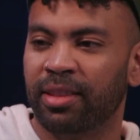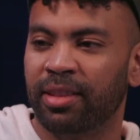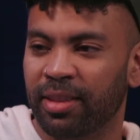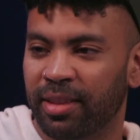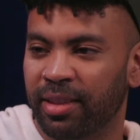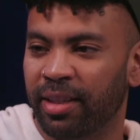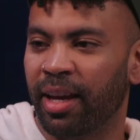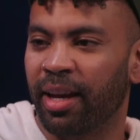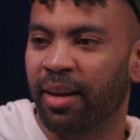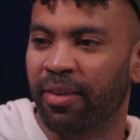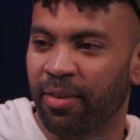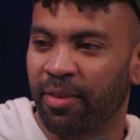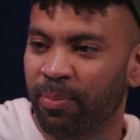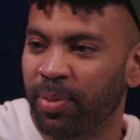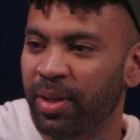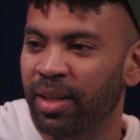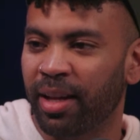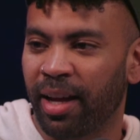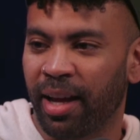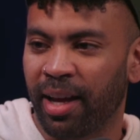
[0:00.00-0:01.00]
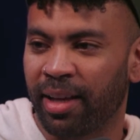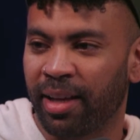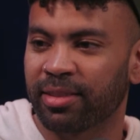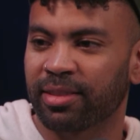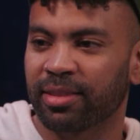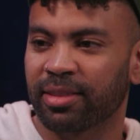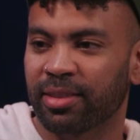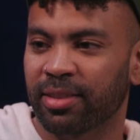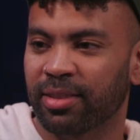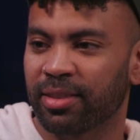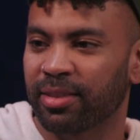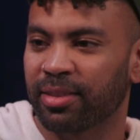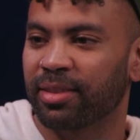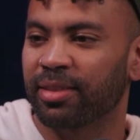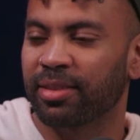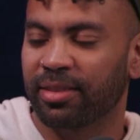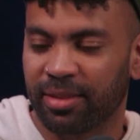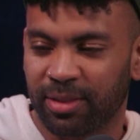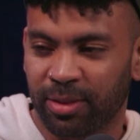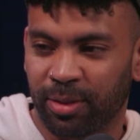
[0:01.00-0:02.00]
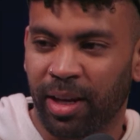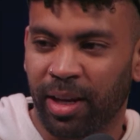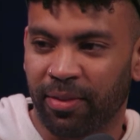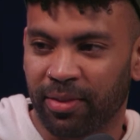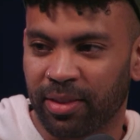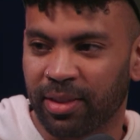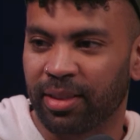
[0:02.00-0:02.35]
Pete asks, you have to.